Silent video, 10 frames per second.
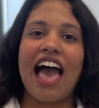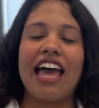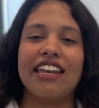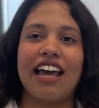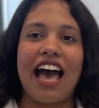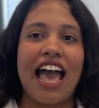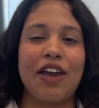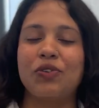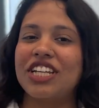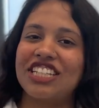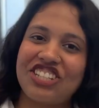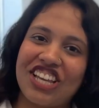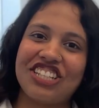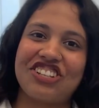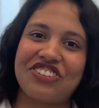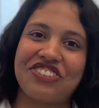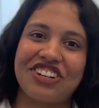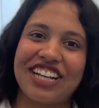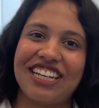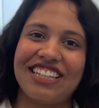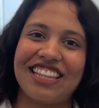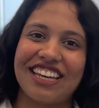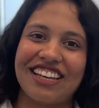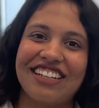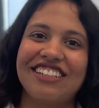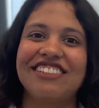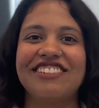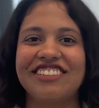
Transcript: and I wouldn't change it for anything.